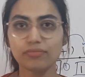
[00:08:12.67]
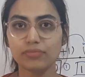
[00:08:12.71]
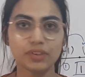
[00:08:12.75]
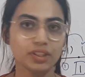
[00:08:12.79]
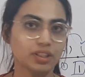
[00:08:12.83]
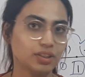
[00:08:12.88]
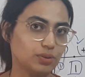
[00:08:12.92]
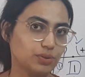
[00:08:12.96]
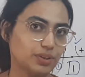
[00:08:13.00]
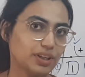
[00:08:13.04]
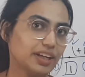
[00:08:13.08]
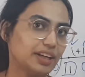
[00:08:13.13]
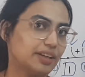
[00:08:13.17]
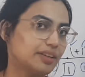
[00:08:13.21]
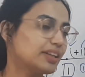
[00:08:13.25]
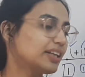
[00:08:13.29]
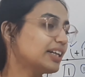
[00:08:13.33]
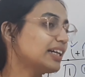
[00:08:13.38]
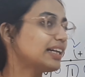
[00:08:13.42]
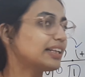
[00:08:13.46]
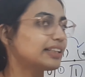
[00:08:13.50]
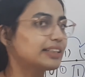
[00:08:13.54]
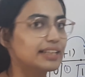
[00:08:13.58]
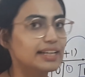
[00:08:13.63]

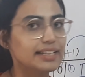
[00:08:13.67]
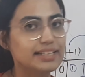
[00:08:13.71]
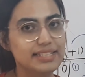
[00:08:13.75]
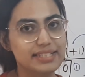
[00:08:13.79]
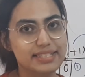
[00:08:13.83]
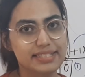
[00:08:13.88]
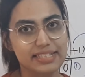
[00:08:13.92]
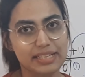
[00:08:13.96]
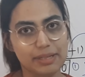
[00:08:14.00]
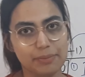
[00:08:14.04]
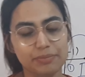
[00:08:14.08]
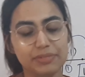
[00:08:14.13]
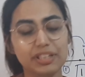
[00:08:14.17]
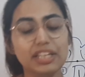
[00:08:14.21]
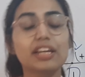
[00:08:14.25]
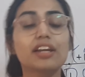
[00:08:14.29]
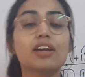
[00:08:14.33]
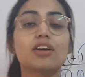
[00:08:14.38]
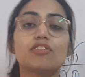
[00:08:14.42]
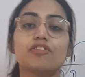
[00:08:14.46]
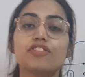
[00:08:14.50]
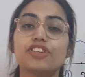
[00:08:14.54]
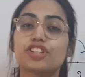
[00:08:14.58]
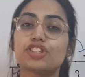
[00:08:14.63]
Okay, that is something
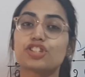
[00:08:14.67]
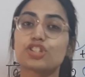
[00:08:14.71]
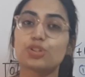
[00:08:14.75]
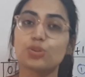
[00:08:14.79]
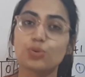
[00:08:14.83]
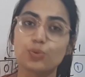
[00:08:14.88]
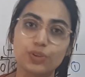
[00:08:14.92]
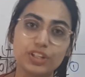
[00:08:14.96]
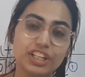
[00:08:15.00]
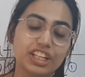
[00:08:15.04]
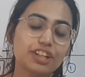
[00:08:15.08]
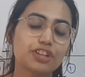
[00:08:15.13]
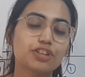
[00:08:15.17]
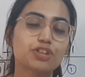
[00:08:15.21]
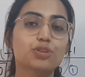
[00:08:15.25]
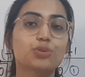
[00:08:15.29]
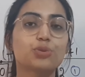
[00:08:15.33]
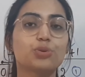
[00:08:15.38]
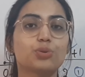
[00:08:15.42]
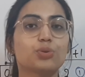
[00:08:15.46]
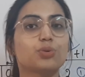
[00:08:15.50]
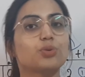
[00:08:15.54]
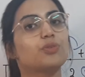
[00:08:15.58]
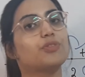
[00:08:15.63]
which you need to
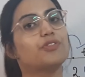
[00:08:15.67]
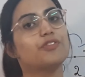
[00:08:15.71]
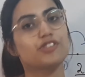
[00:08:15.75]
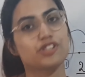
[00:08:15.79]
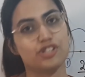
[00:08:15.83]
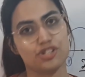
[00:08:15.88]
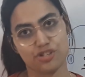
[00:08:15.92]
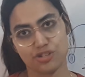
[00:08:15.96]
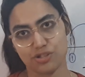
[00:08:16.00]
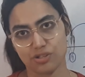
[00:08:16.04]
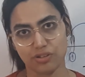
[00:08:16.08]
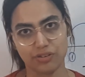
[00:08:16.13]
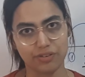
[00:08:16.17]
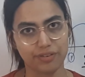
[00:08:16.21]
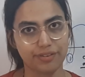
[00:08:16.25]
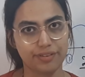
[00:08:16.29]
know for sure.